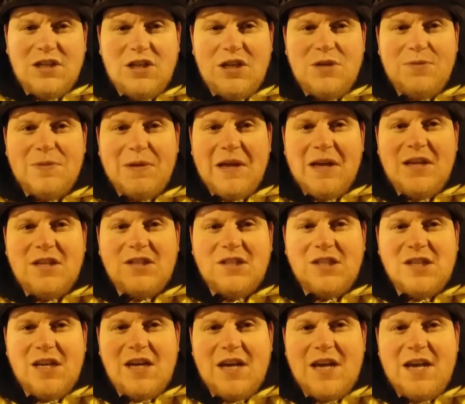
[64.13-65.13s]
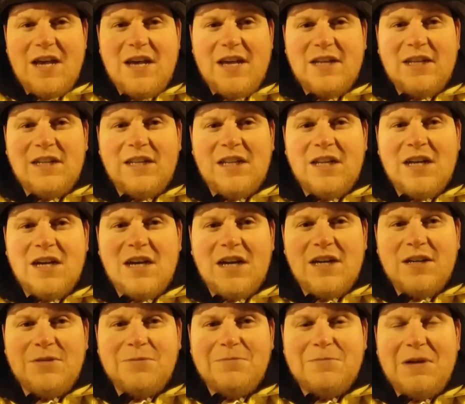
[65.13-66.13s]
new place, and
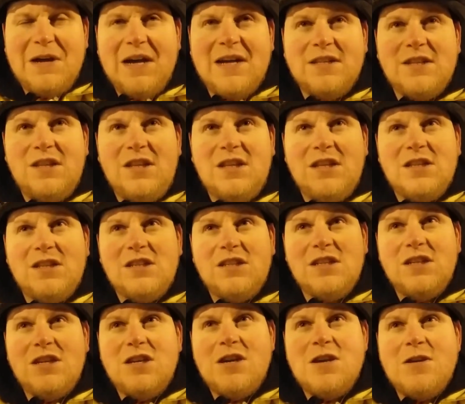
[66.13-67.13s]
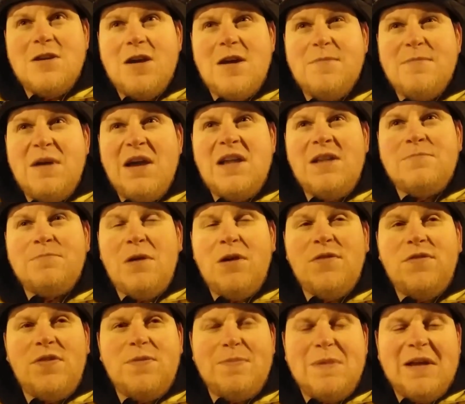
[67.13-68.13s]
I unpacked, I made
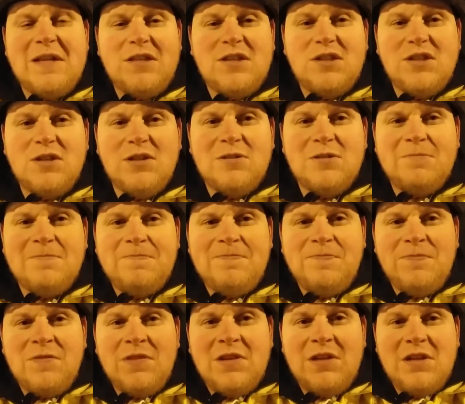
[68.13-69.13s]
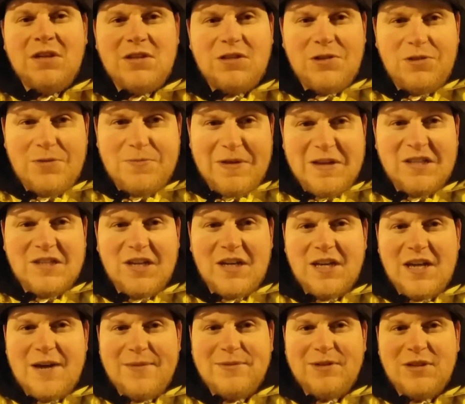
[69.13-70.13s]
both the beds up, took the
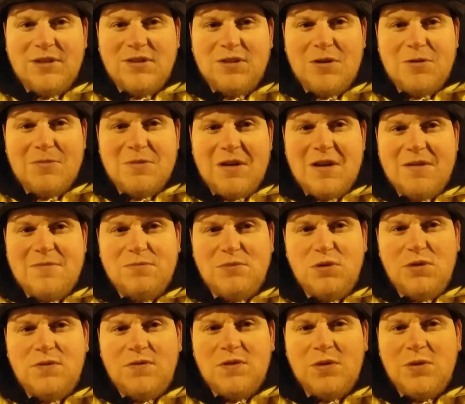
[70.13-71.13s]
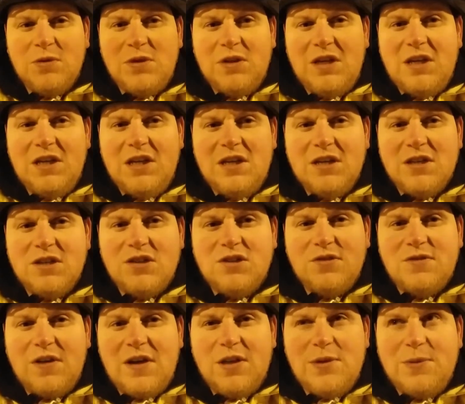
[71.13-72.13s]
bedside cabinets up, and moved all the
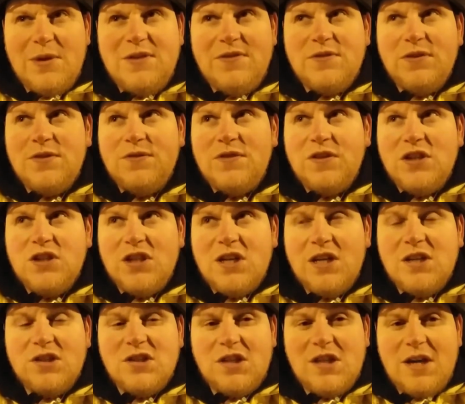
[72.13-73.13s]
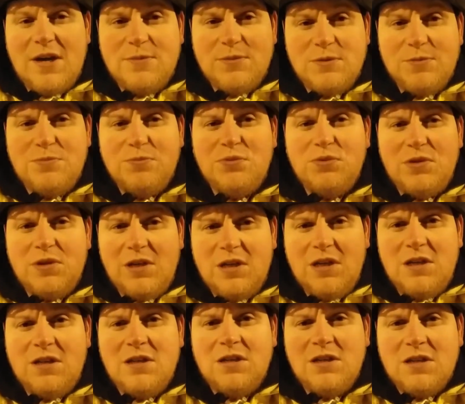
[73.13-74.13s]
stuff out of the way for the fish tank. So that was
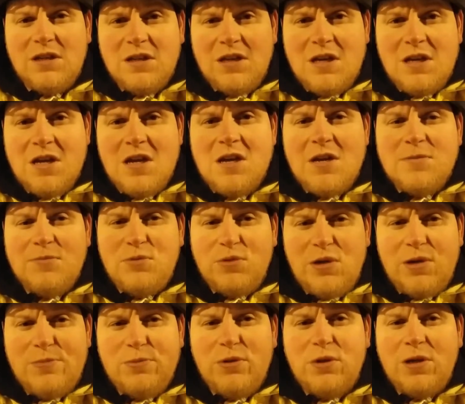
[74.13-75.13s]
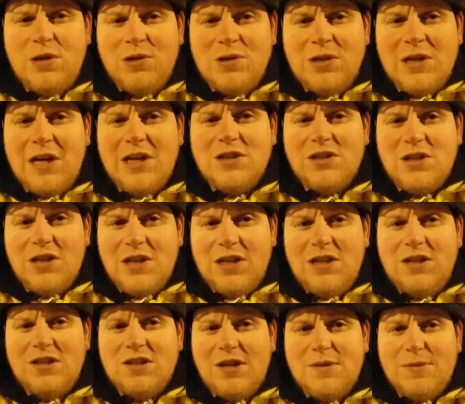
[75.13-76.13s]
pretty good
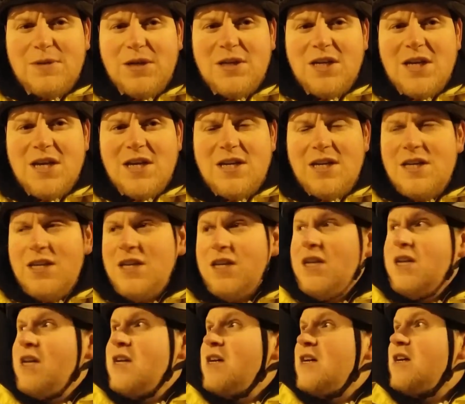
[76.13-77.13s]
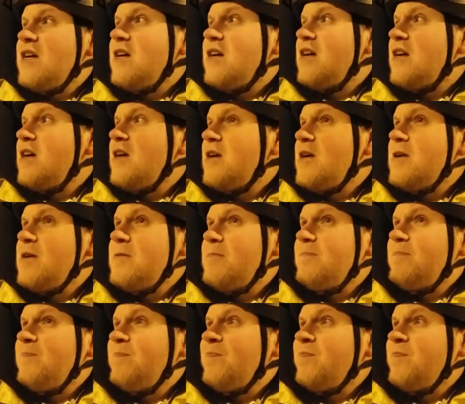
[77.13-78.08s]
actually. So I'm like, yay.